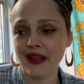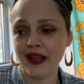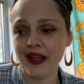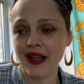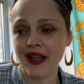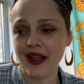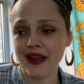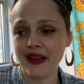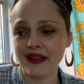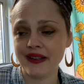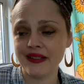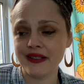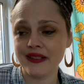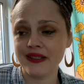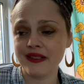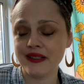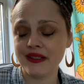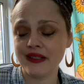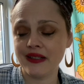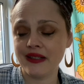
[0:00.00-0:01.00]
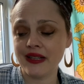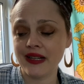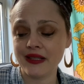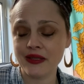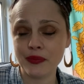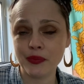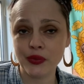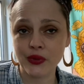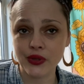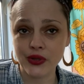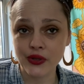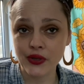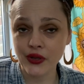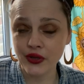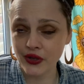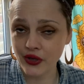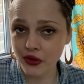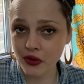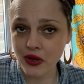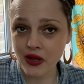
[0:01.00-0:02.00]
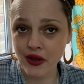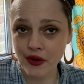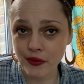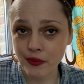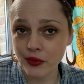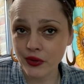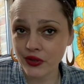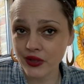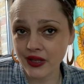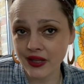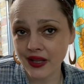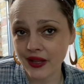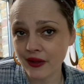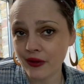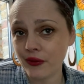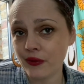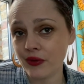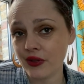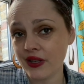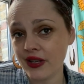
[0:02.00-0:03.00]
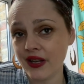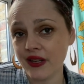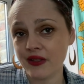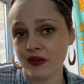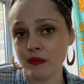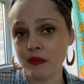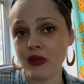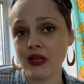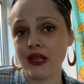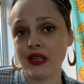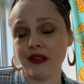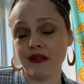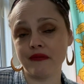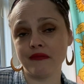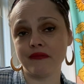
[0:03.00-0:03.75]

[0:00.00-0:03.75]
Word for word: and desperate, not knowing how I'm going to get through the next minute.